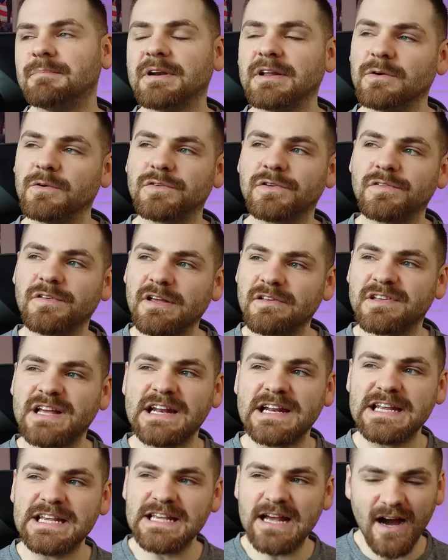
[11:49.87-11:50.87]
But it also sounds
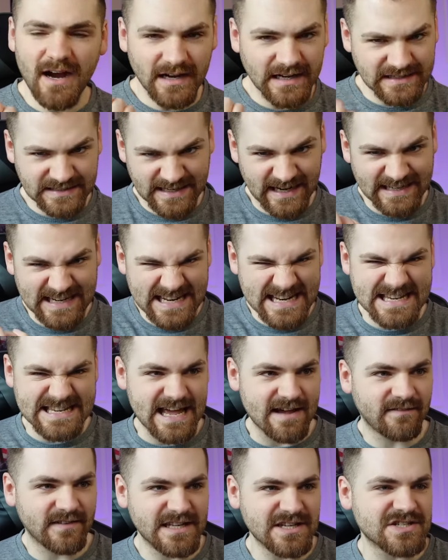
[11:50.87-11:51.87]
kind of young and kind of
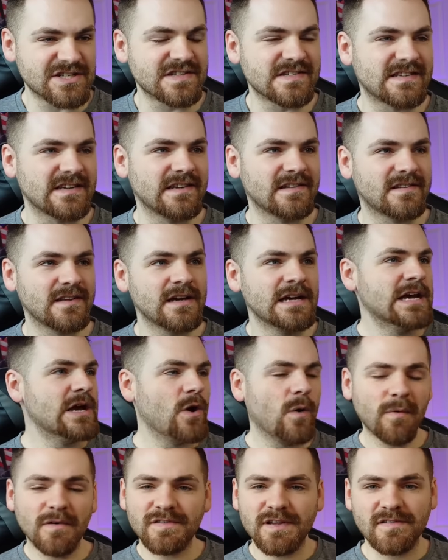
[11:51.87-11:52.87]
devilish and sinister.
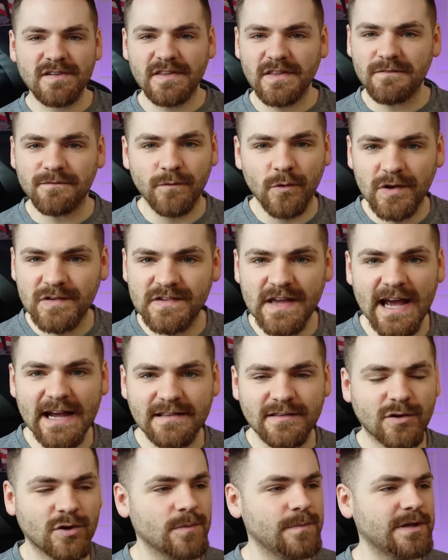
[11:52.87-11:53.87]
Almost sounds like the voice
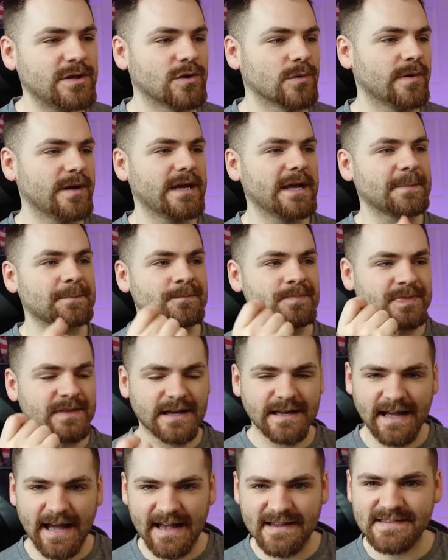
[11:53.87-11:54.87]
actor could be doing it.
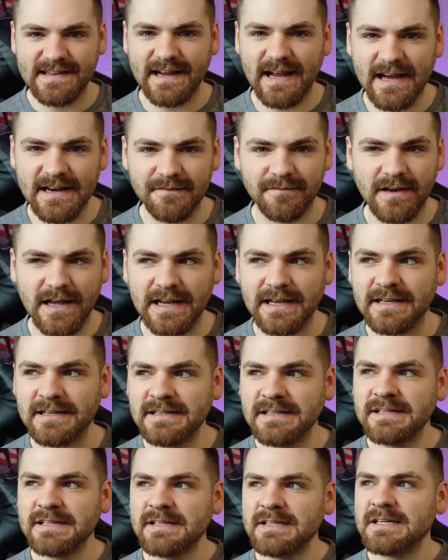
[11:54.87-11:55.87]
Like, it has that kind of, like,
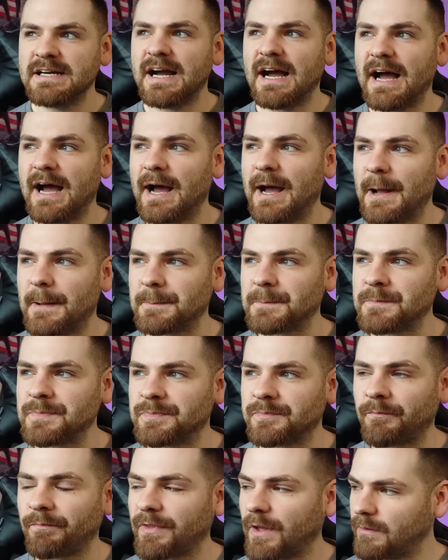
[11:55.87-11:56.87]

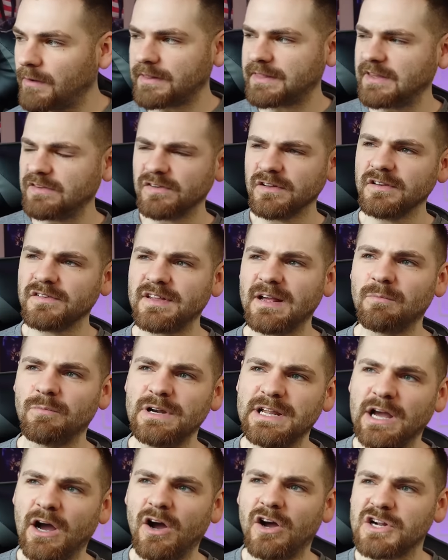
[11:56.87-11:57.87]
this is going to sound
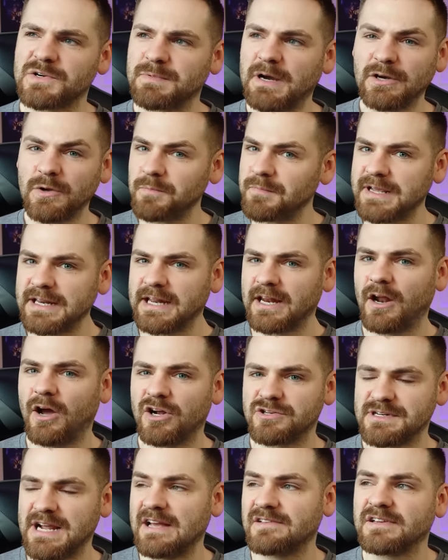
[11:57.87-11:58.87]
really harsh, but I don't mean it in a
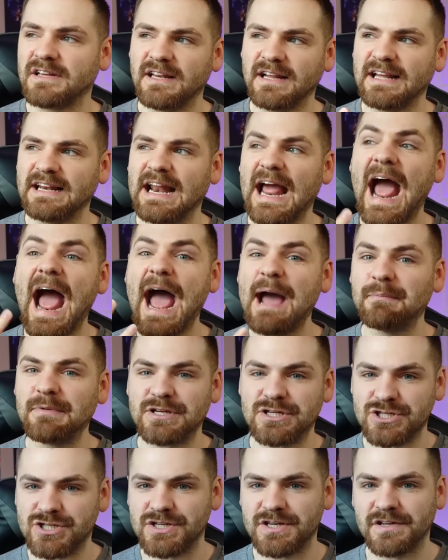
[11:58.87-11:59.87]
harsh way. It has kind of, like, an
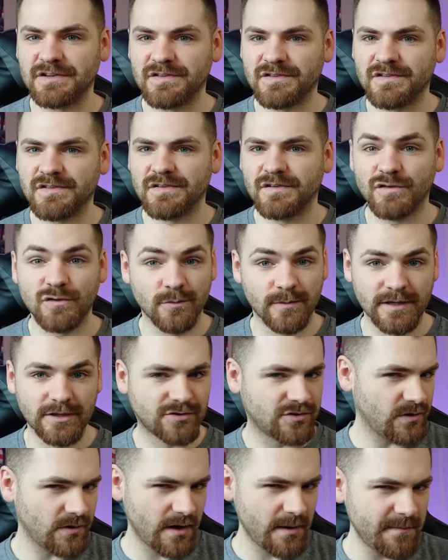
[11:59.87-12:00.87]
amateurness to
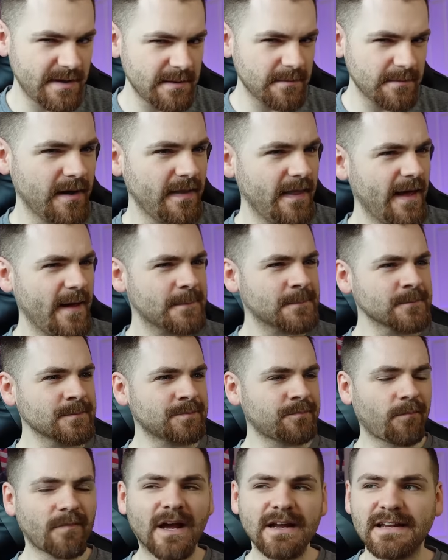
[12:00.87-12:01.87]
it. Do you know what I by that?
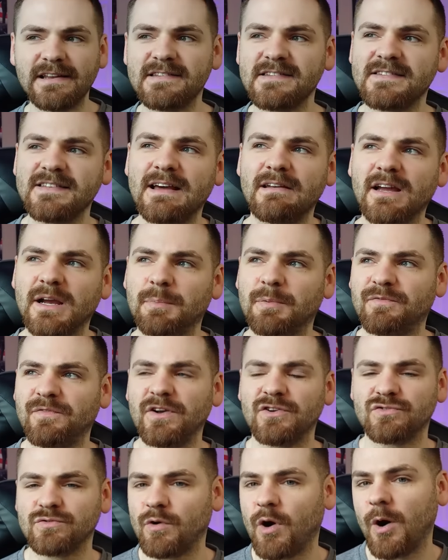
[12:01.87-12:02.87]
Like, it doesn't sound like a
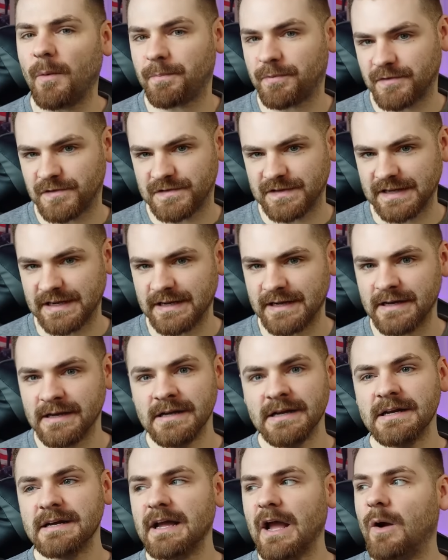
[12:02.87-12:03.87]
professional opera singer.
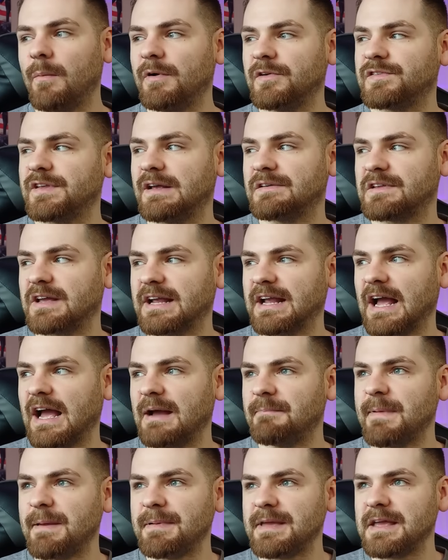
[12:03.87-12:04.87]
It almost sounds like
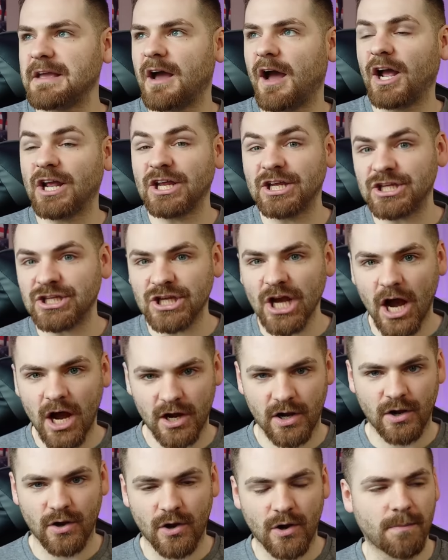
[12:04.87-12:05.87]
maybe a
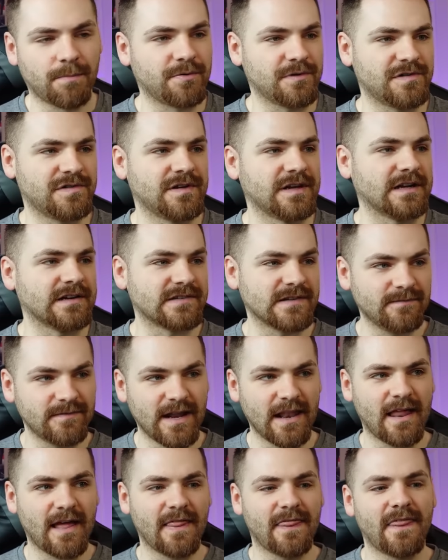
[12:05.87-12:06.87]
young opera singer.
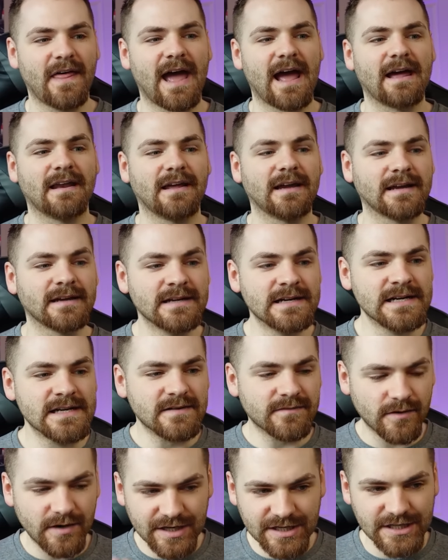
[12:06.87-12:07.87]
Something like that. Like,
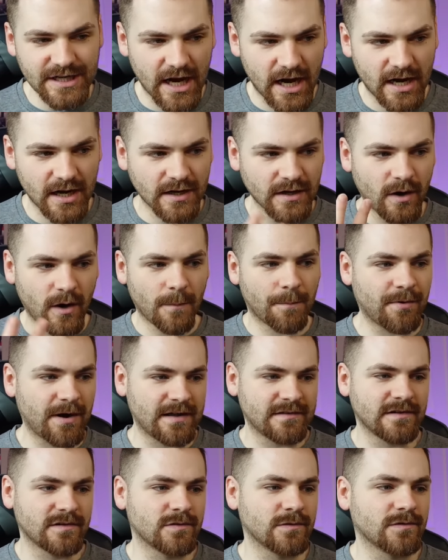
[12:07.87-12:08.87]
very young,
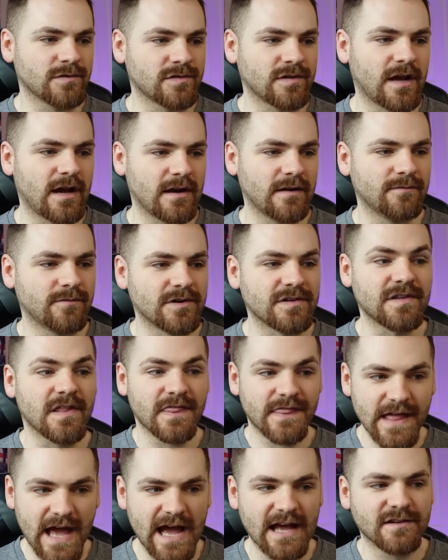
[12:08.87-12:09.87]
operatic sort of style of voice.
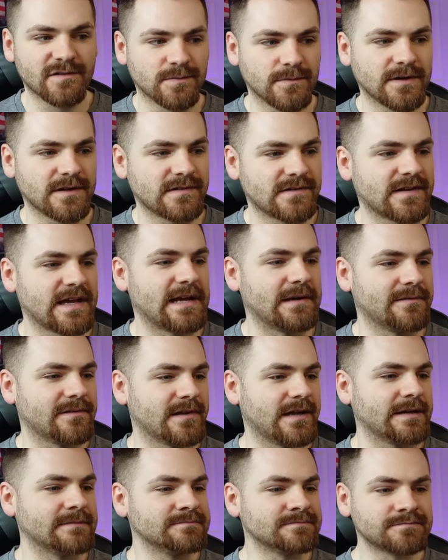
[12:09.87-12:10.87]
That's what it sounds
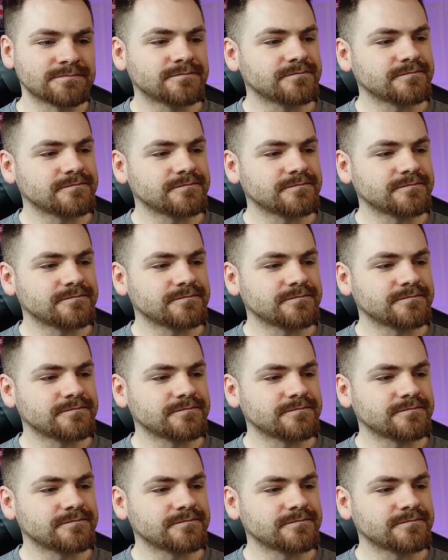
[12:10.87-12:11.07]
like.